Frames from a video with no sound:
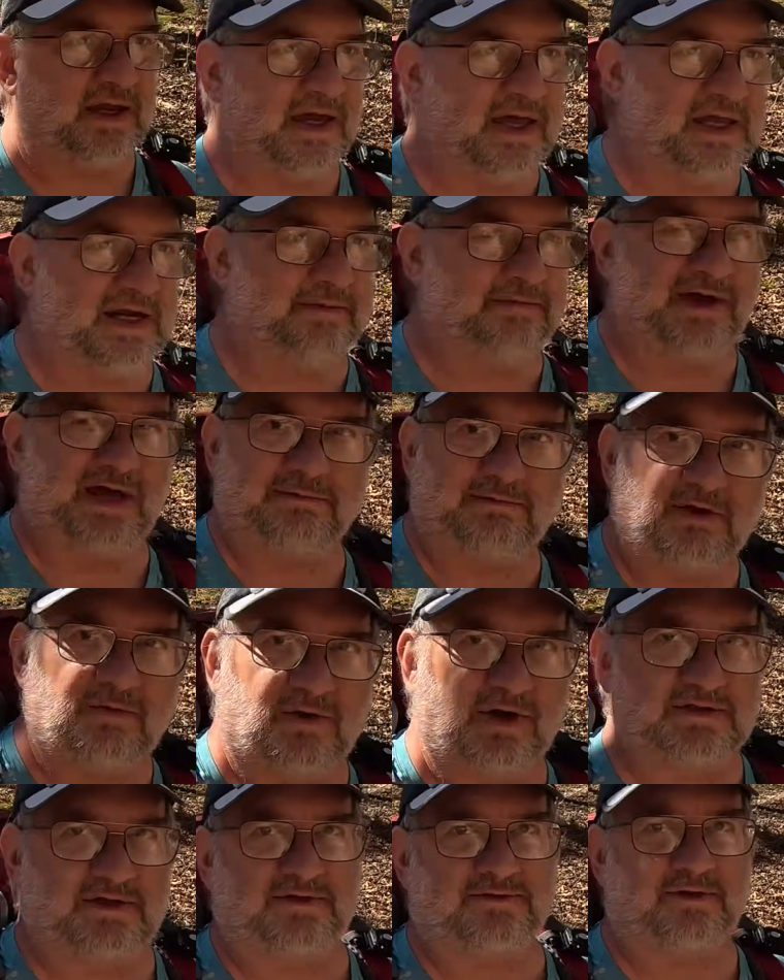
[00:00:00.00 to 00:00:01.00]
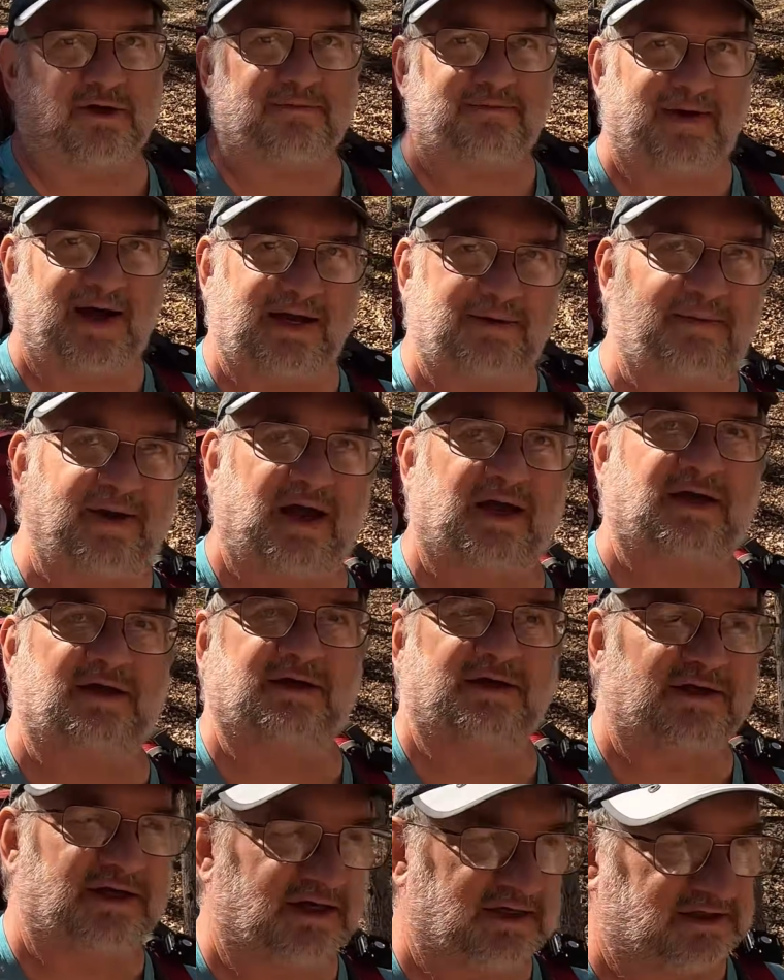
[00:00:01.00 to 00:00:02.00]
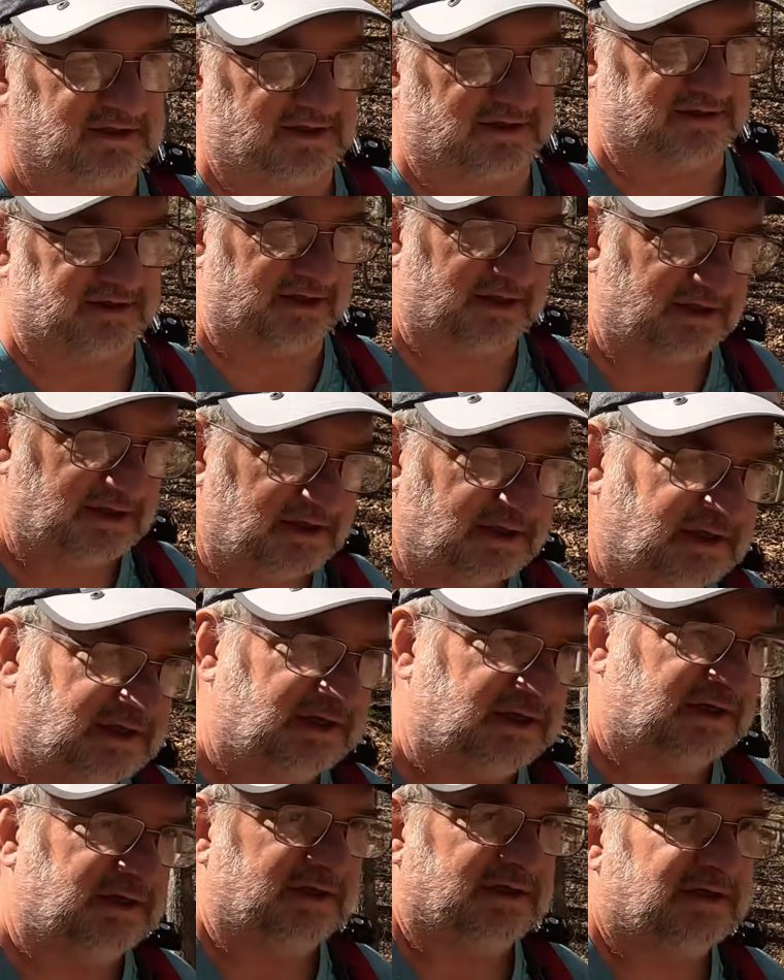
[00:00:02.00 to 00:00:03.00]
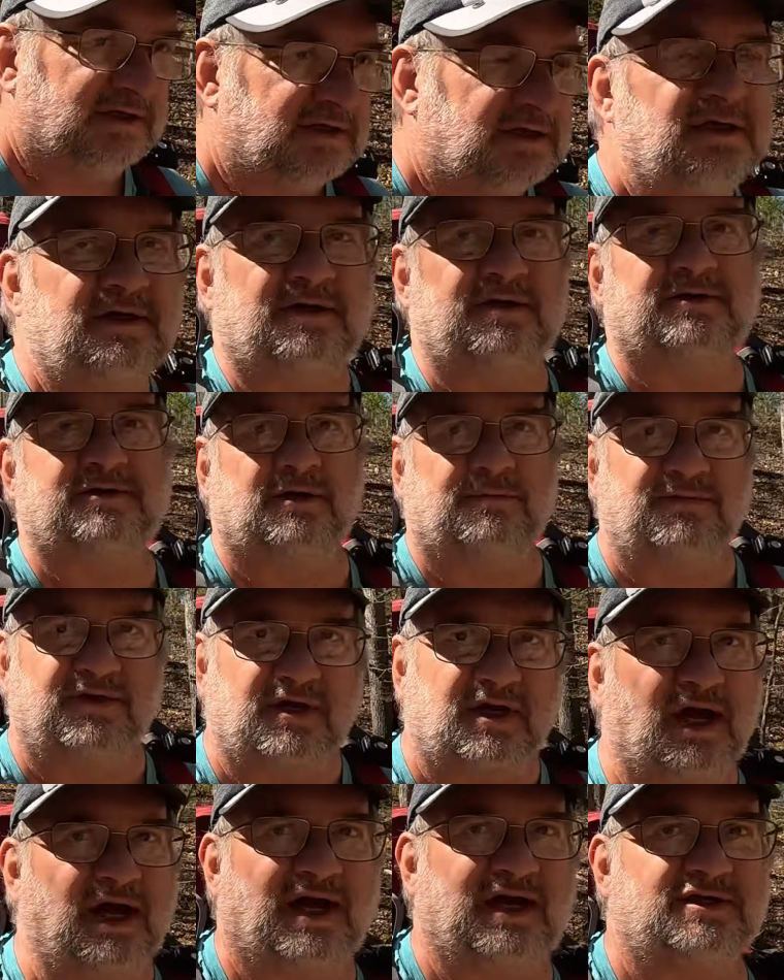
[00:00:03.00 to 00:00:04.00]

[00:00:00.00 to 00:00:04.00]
and it made me want to start backpacking again. Something I